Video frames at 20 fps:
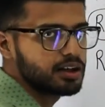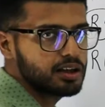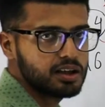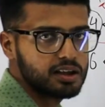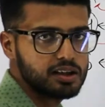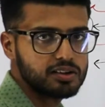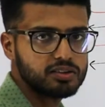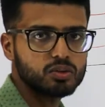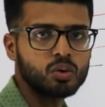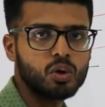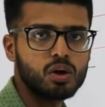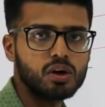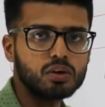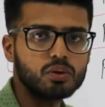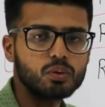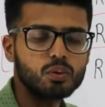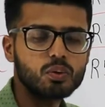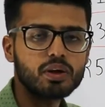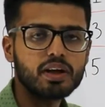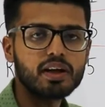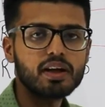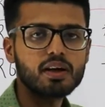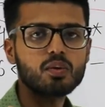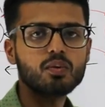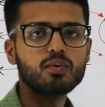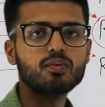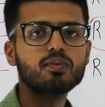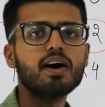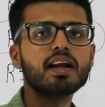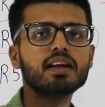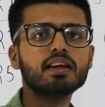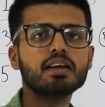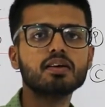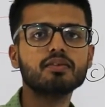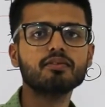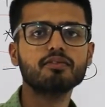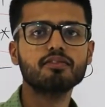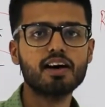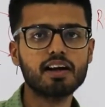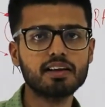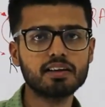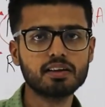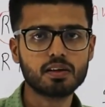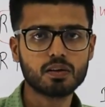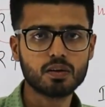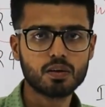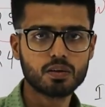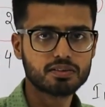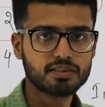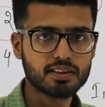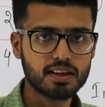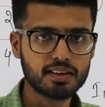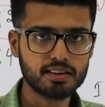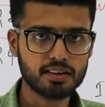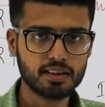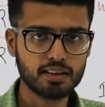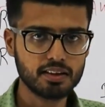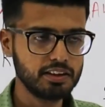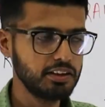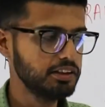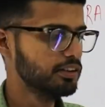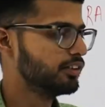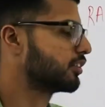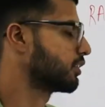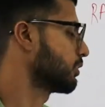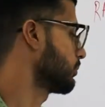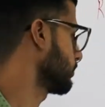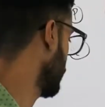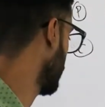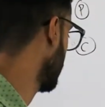is going to take one clock cycle each.